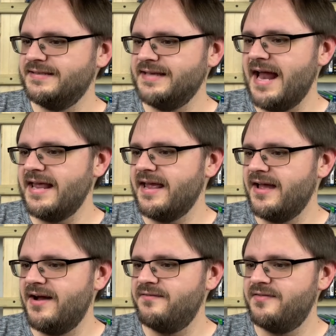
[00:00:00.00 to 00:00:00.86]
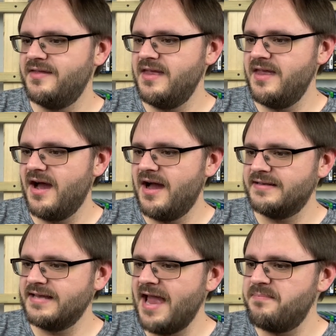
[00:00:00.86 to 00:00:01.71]
setting of the
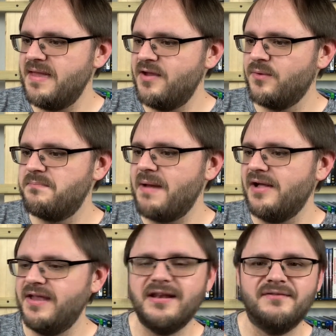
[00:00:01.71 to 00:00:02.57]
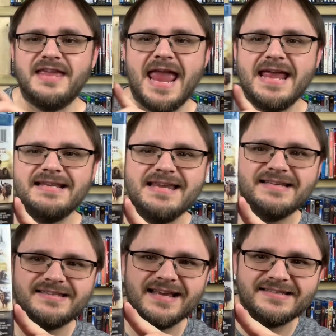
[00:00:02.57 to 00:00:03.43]
Taiping Rebellion of the
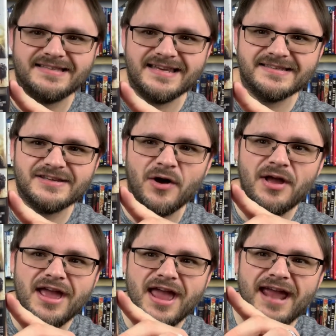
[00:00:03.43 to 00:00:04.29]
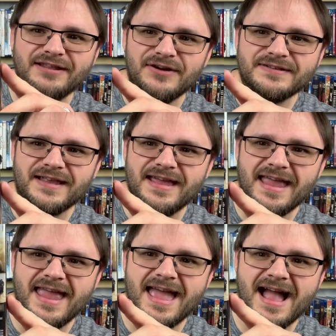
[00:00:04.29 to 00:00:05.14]
1860s. So it looks
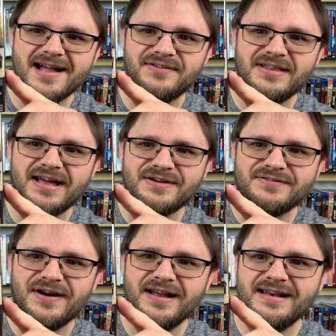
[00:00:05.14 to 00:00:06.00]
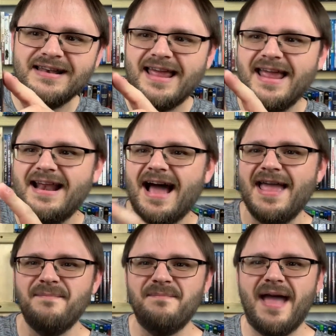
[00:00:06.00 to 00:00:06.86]
like a heck of a lot of fun, and
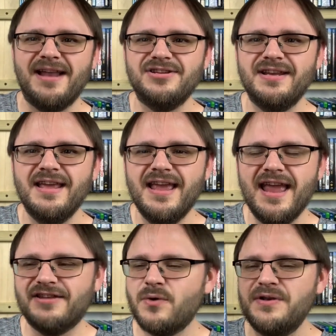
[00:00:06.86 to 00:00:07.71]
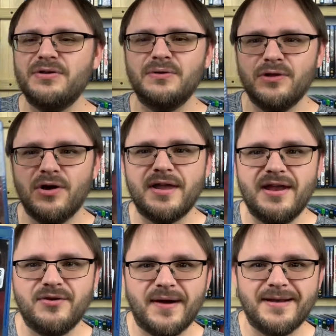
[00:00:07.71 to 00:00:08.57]
I imagine it's going to look
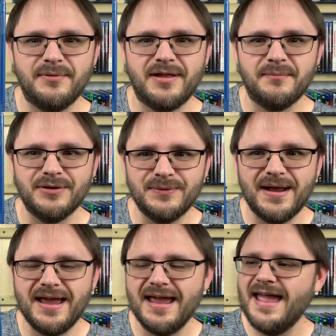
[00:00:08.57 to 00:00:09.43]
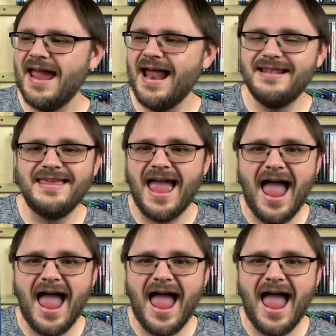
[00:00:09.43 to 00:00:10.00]
incredible on Blu-ray, and the